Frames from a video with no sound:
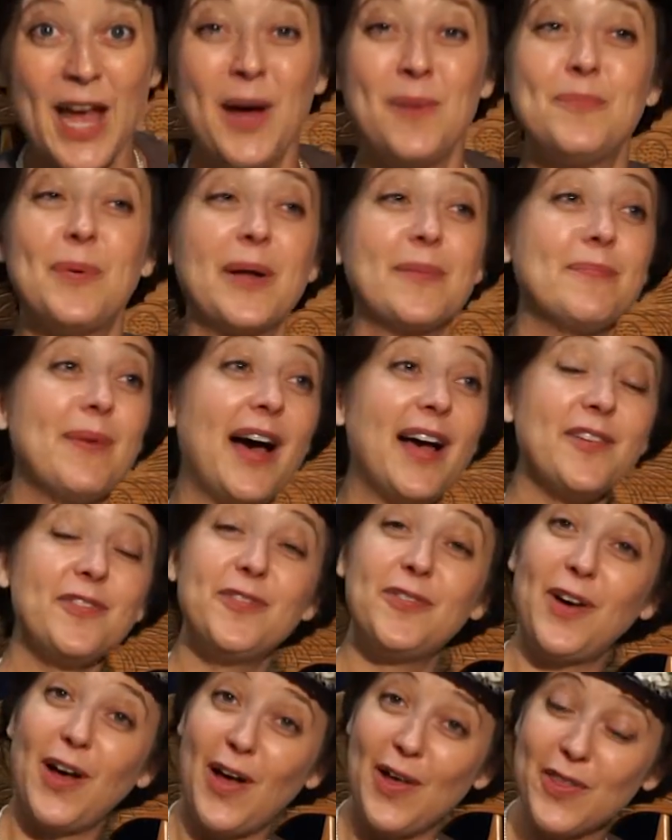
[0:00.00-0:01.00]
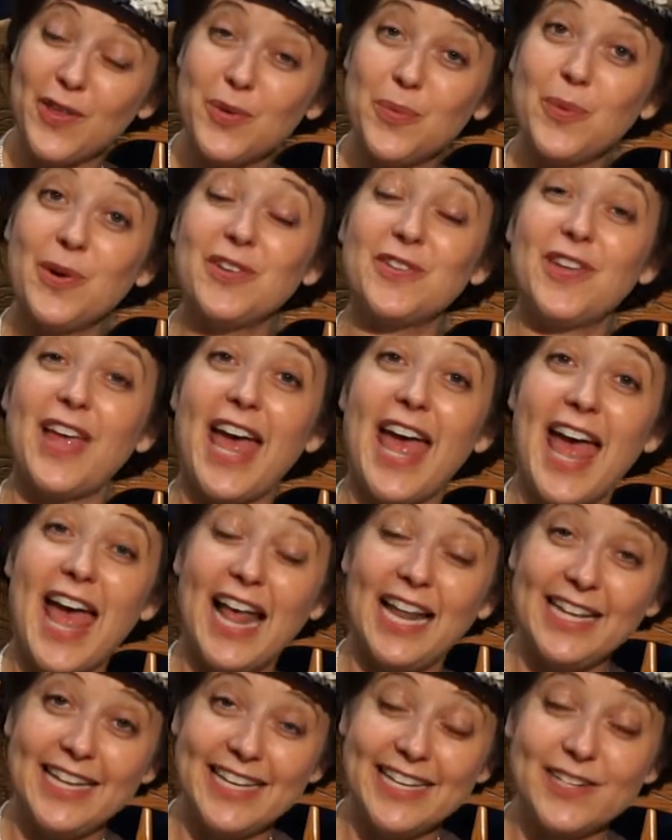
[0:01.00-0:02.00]
but my father was
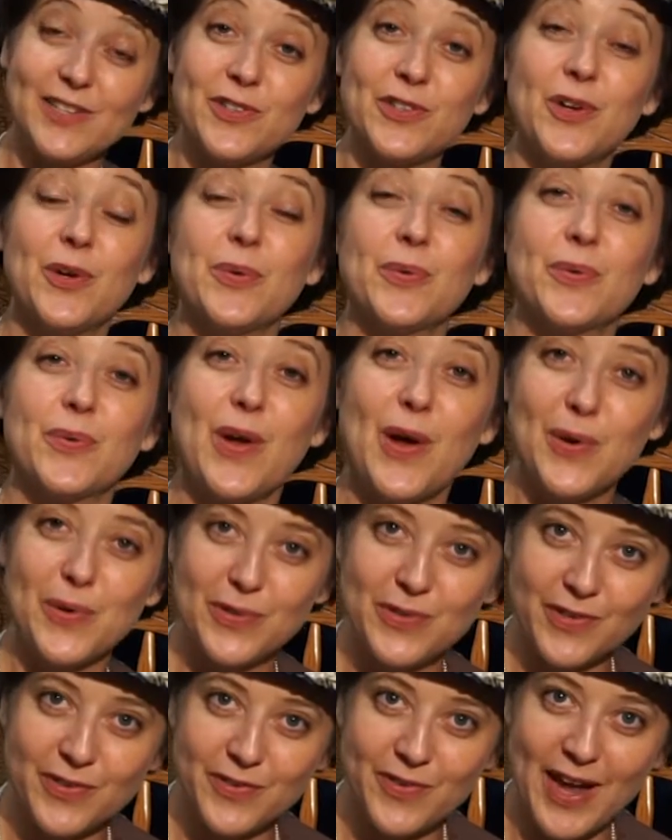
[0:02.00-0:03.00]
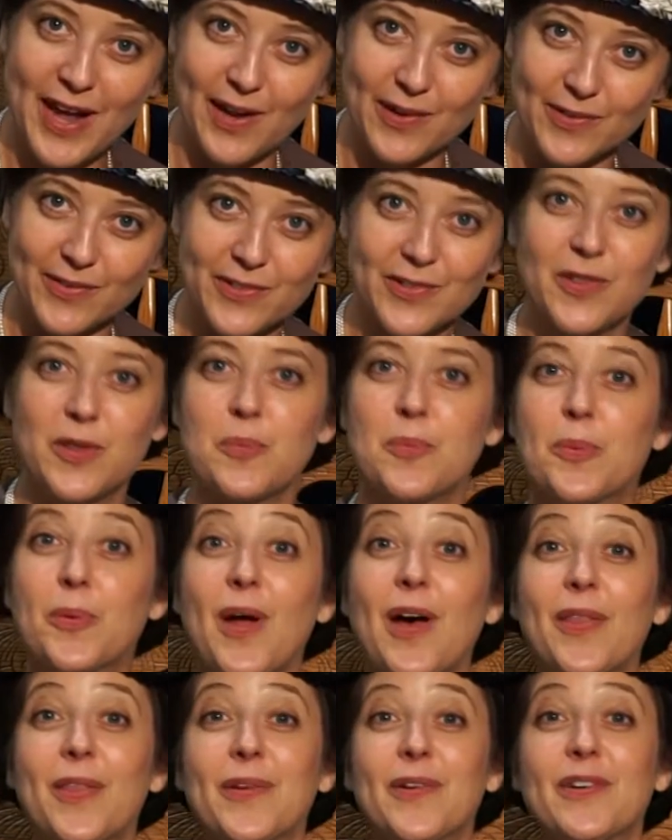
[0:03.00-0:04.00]
Elliot Roosevelt, the
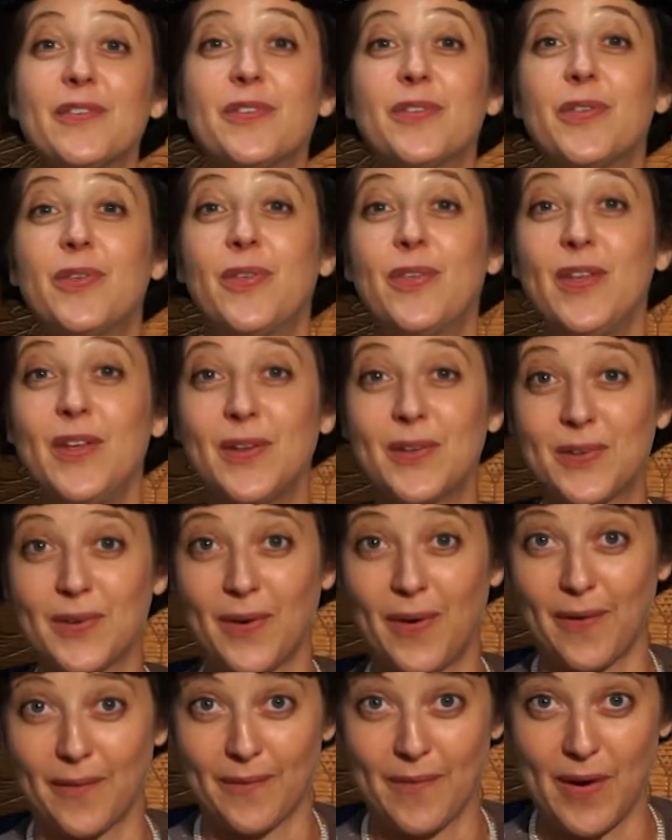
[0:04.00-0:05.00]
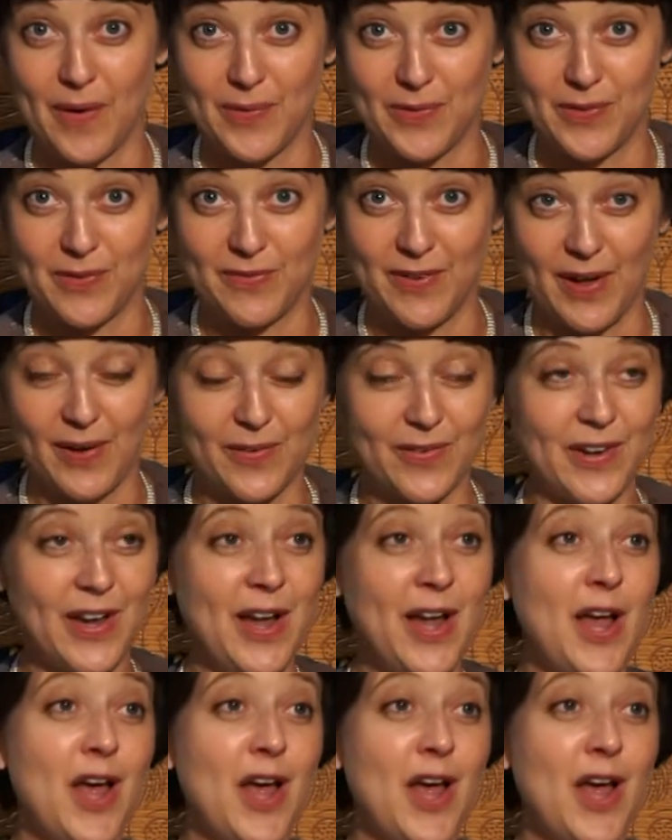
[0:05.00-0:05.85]
brother of Theodore Roosevelt.